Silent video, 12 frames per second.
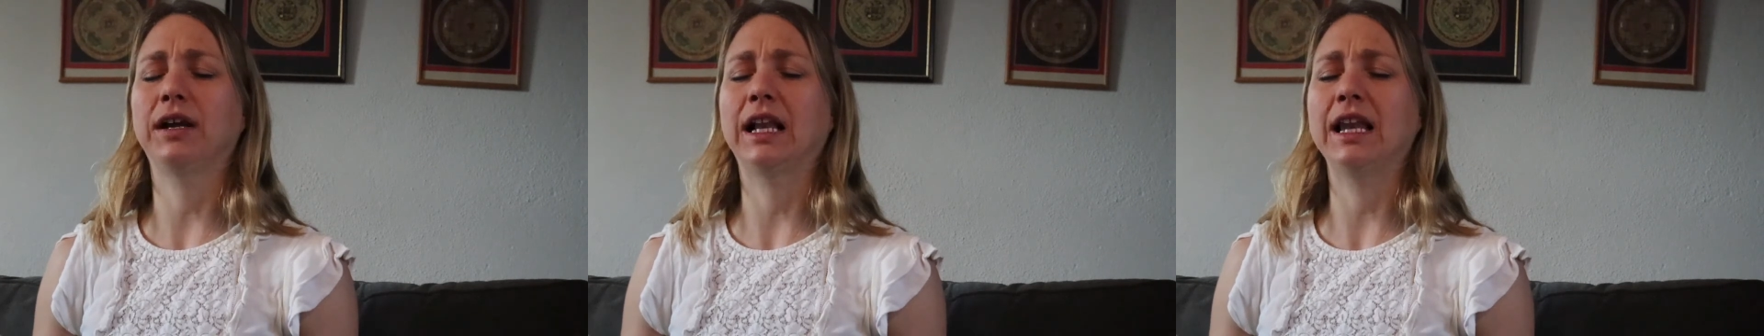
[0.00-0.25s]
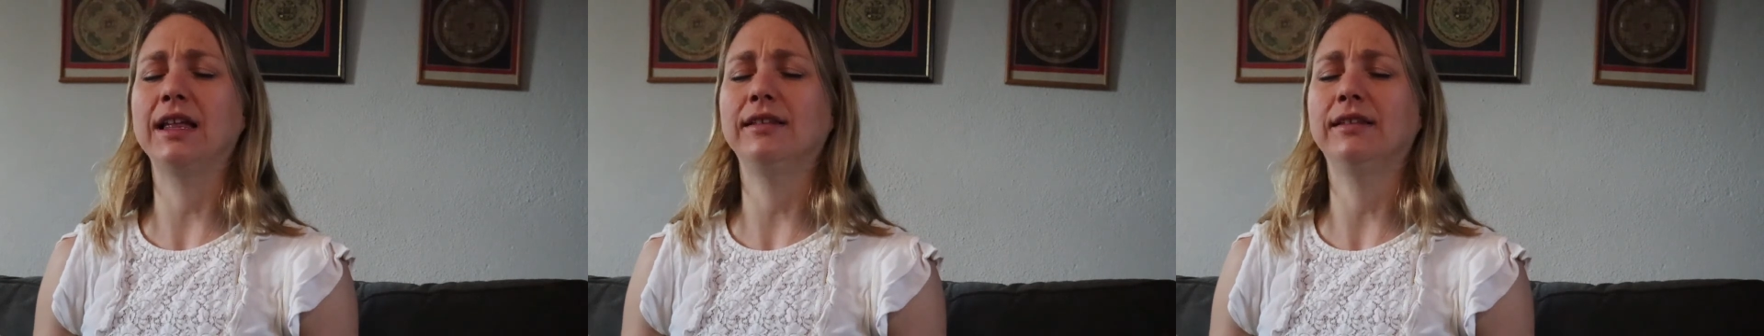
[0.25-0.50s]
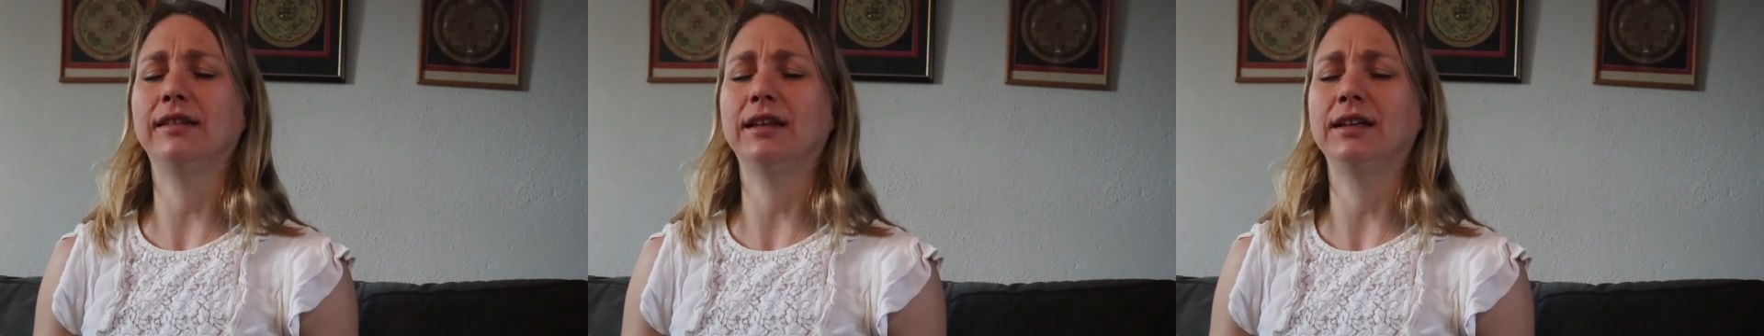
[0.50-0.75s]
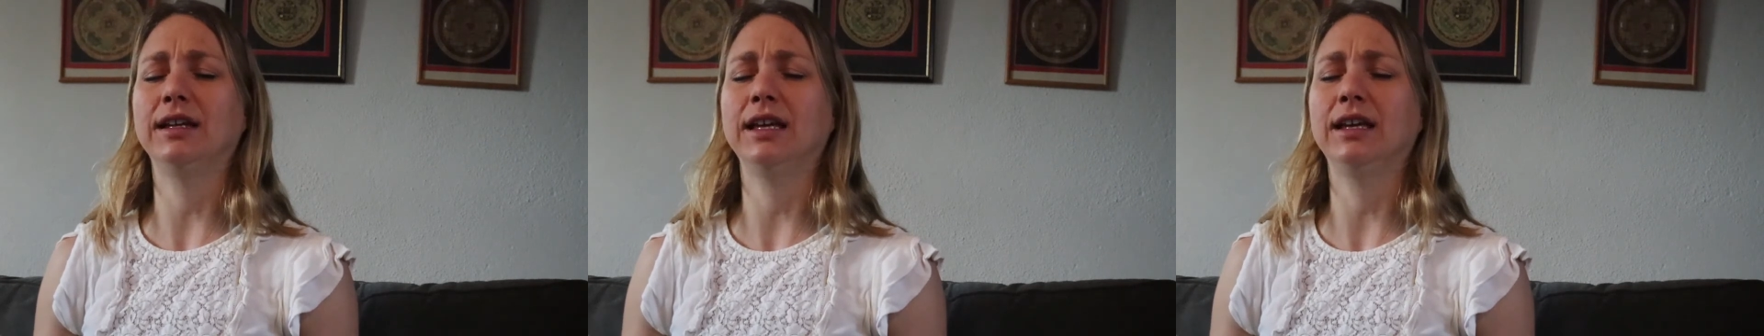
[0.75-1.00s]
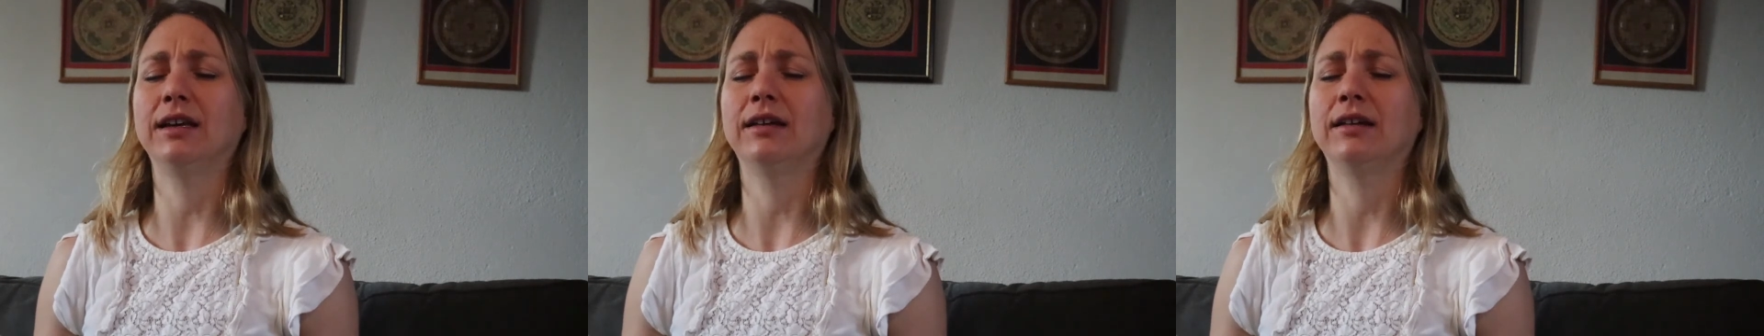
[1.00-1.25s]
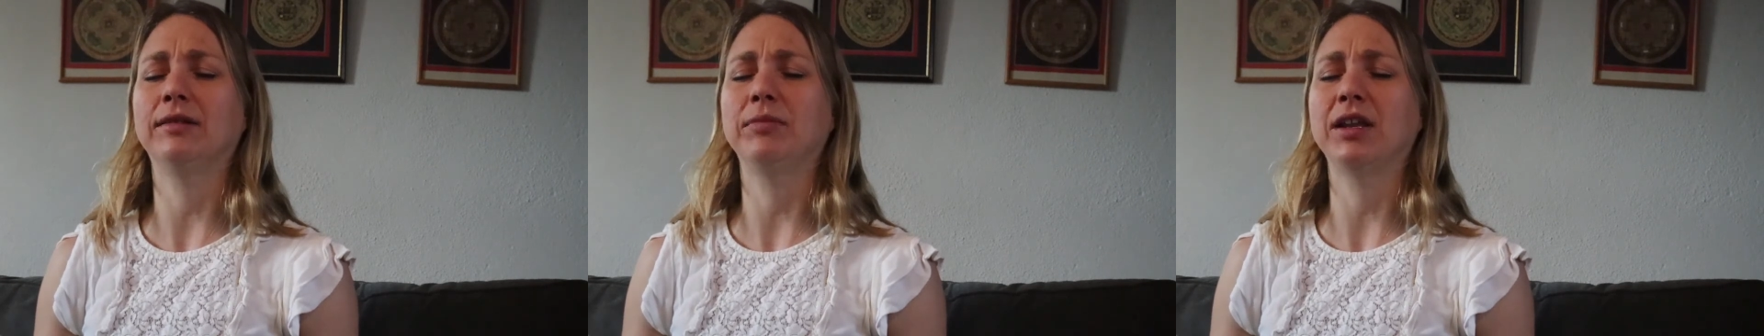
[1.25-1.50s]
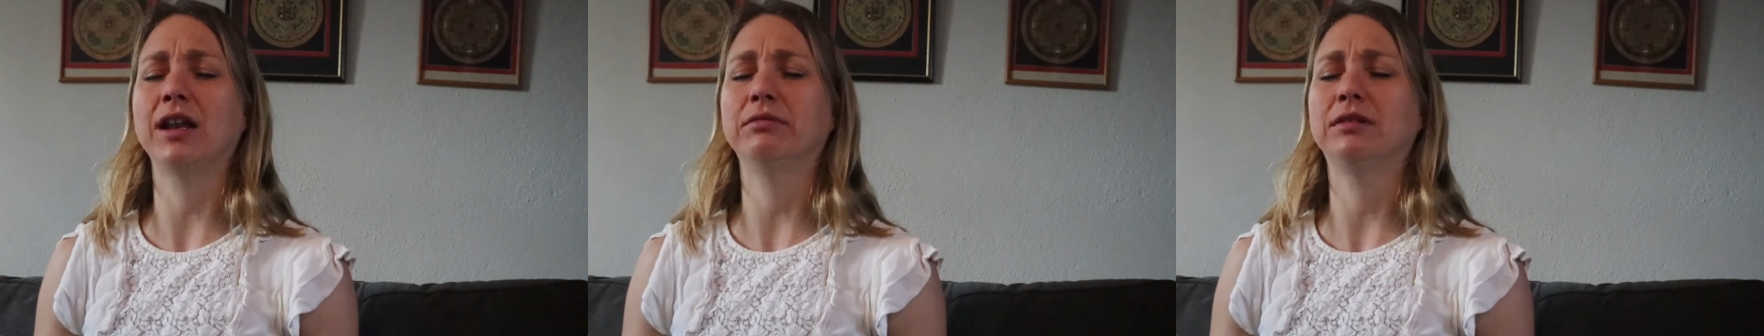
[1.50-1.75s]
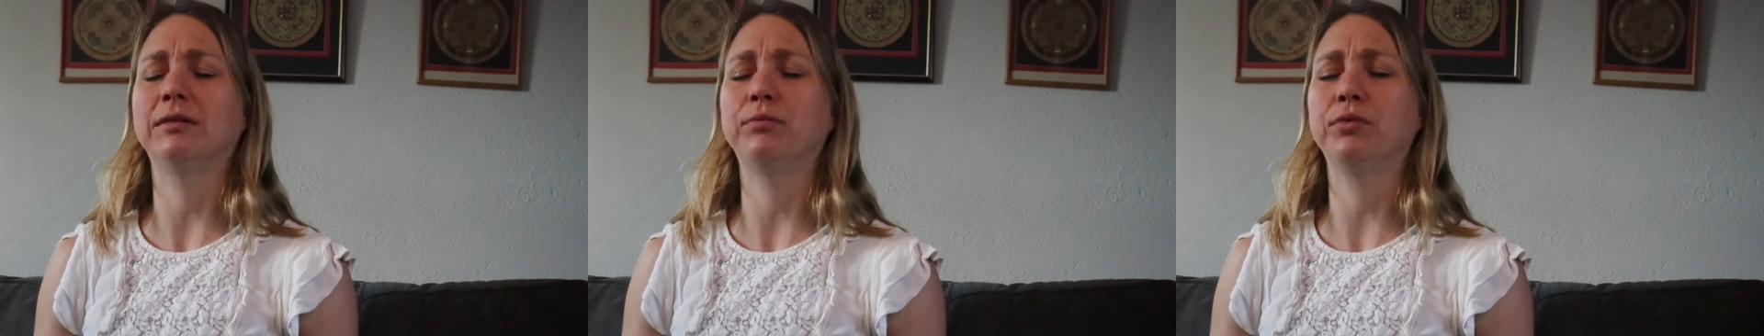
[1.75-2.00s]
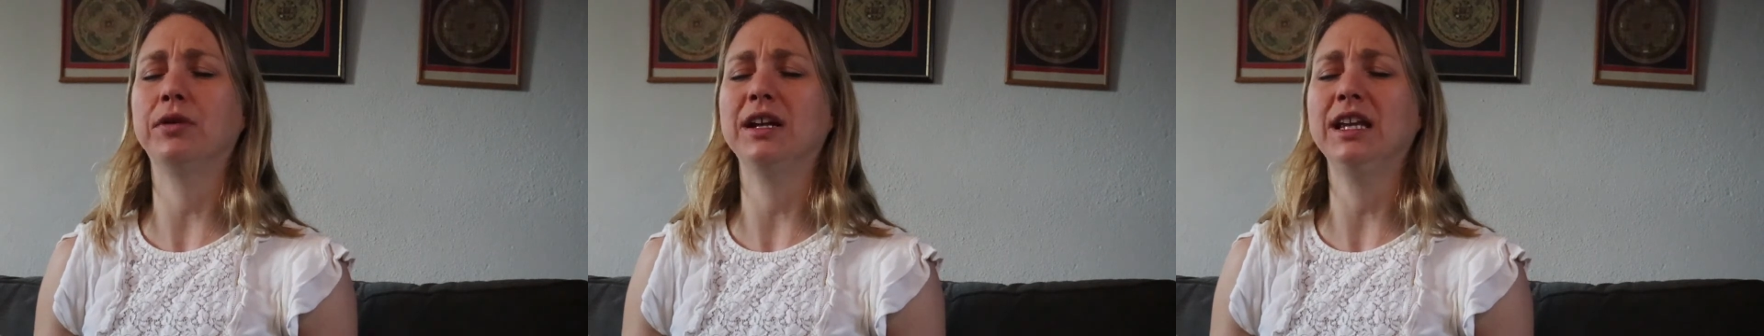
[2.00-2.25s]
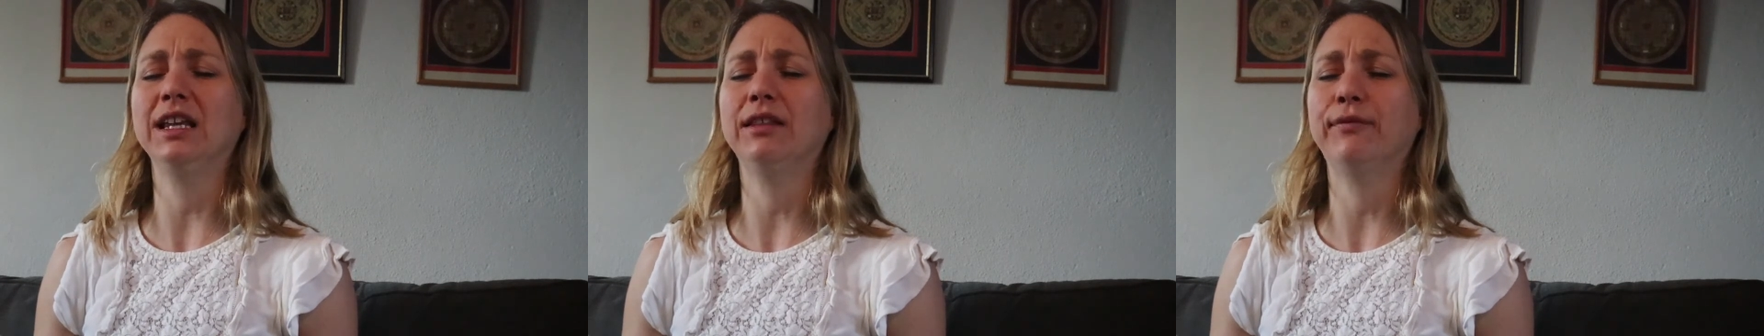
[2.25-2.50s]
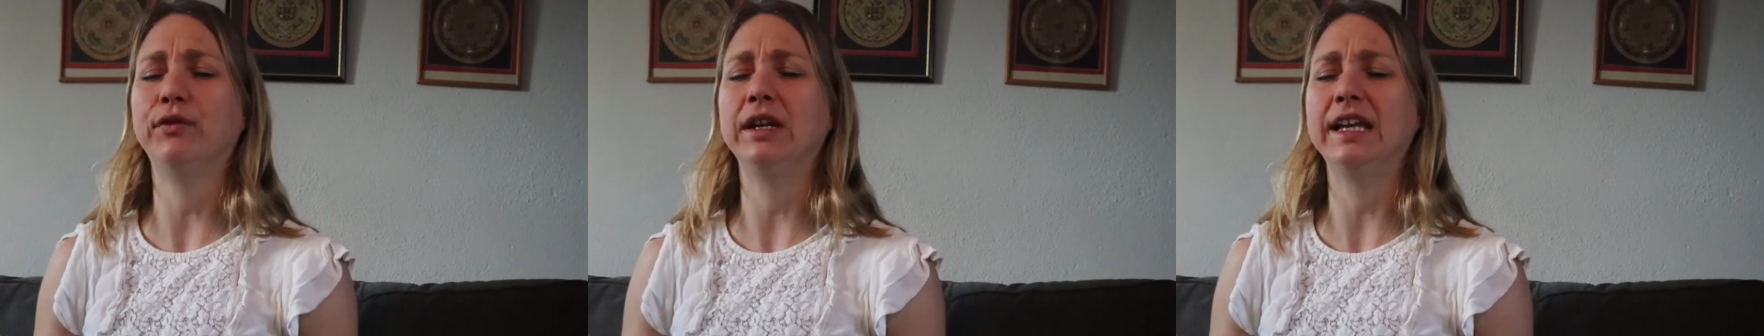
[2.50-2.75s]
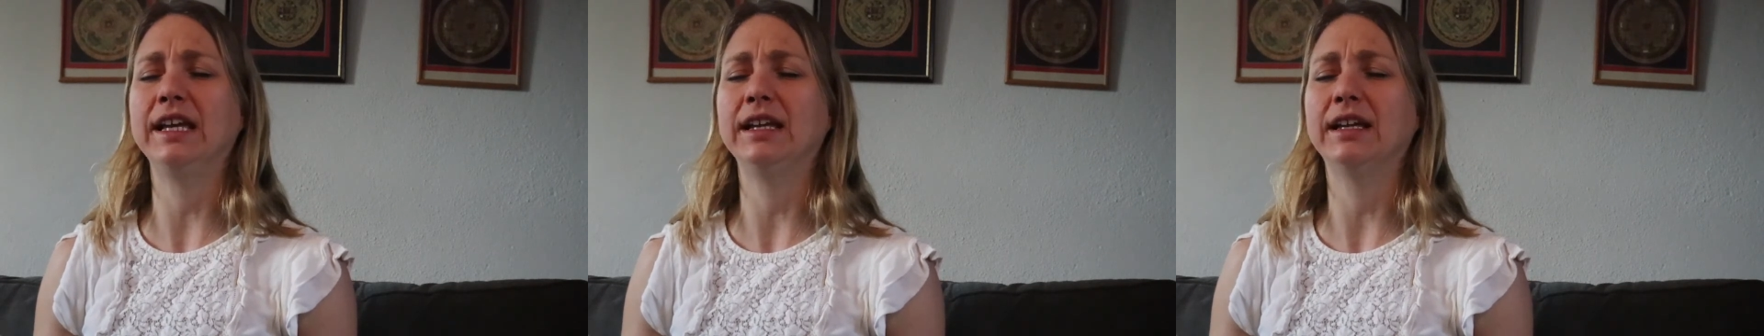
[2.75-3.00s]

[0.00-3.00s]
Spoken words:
cleansing here and being able to breathe fully